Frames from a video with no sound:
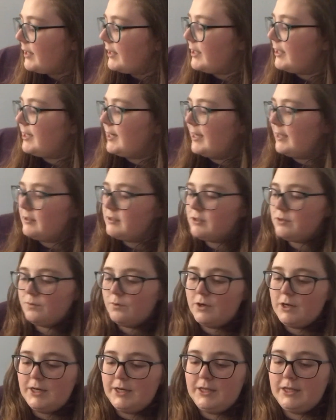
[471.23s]
The next
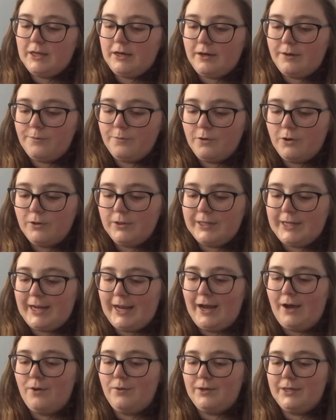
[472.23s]
one that I'm rolling
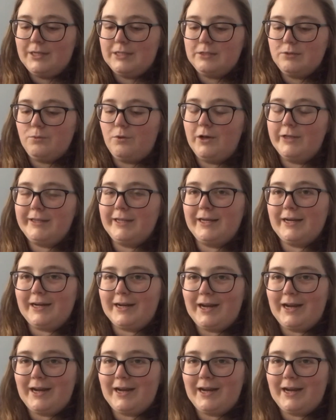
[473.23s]
out is one that I